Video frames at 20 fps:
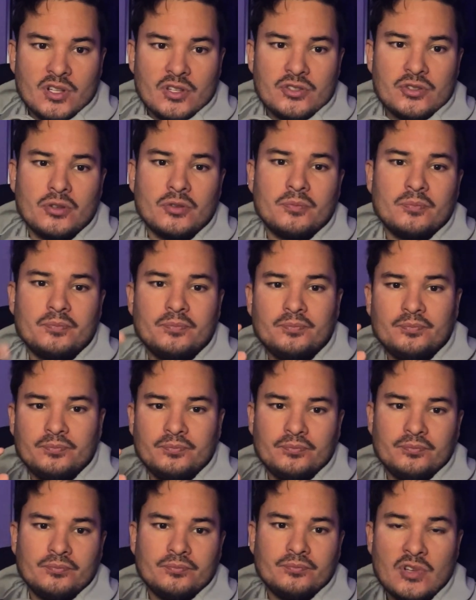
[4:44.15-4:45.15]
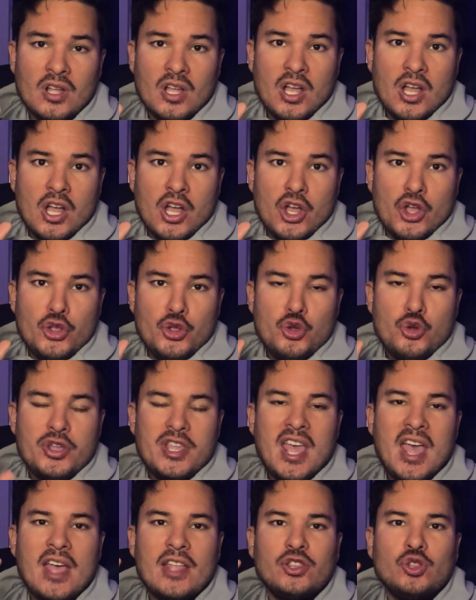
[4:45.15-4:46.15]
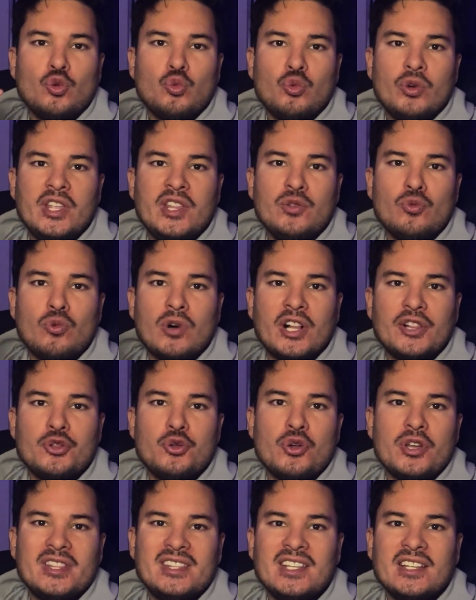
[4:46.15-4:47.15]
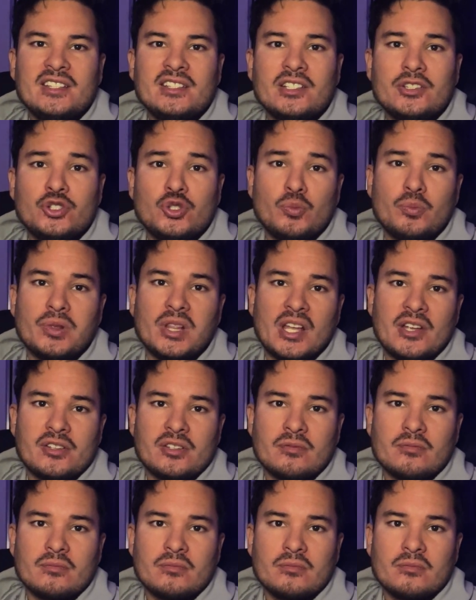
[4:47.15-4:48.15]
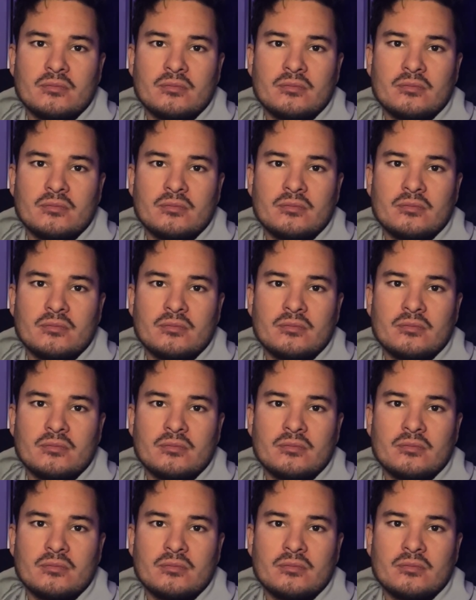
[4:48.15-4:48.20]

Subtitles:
So you can't win while you're addicted to pleasure.